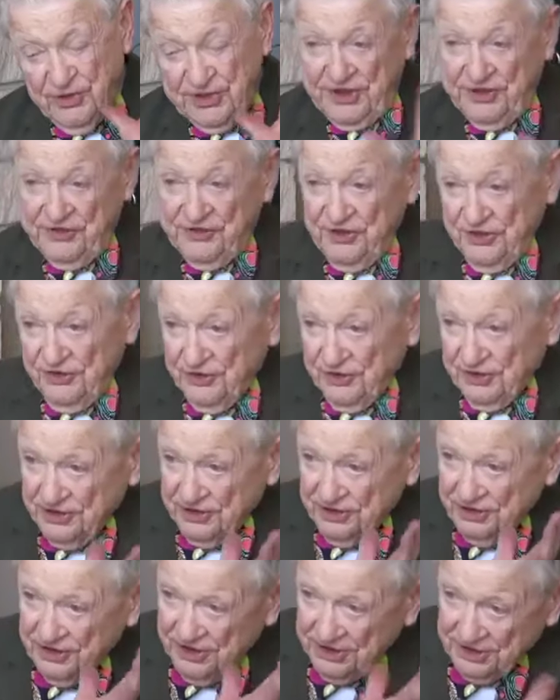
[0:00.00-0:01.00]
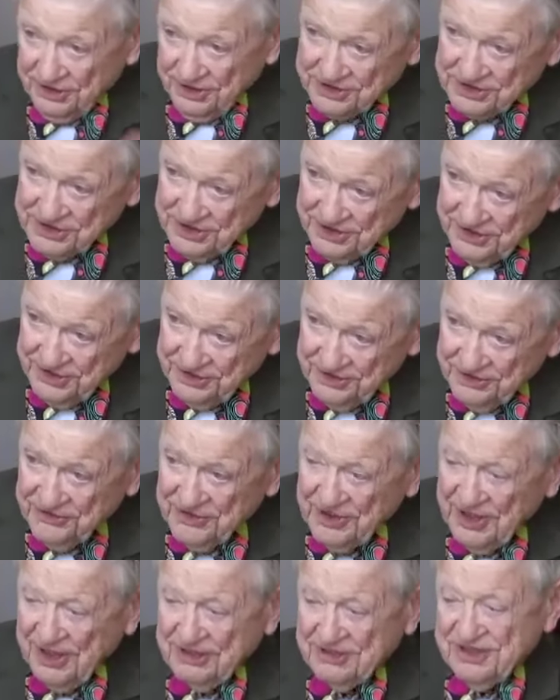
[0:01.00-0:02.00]
point I think you're interested
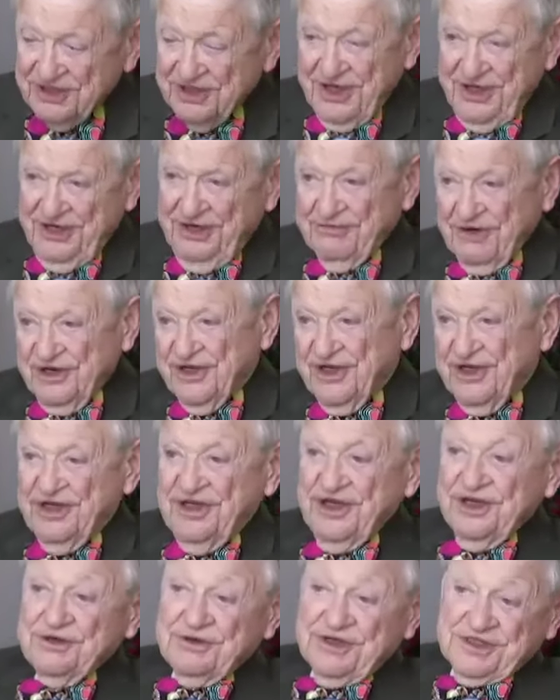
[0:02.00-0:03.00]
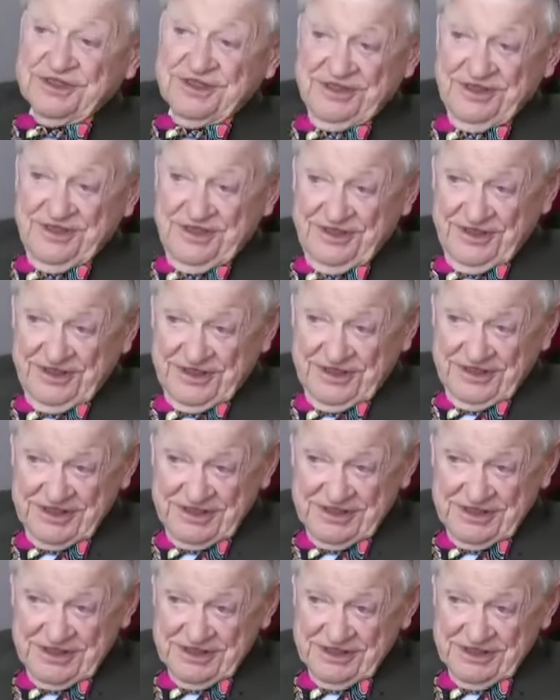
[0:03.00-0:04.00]
in is how did I ever get interested in this?